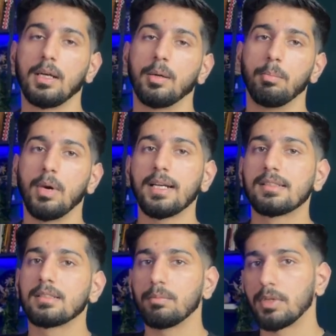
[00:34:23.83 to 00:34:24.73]
might
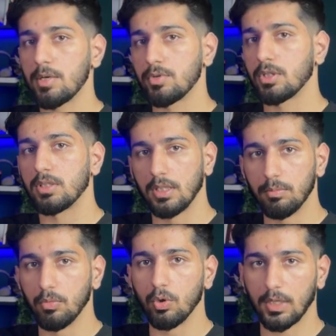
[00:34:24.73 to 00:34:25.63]
sometimes just need
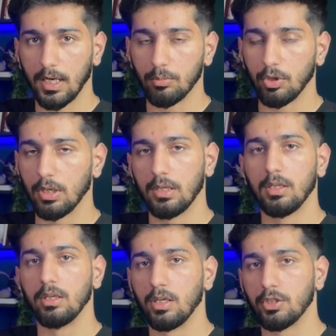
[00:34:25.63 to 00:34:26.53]
more time or a little
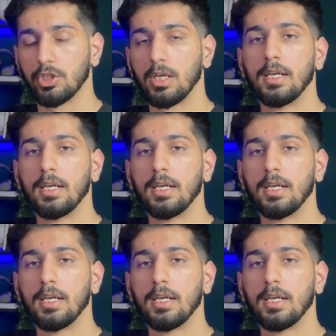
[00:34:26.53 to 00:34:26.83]
nudge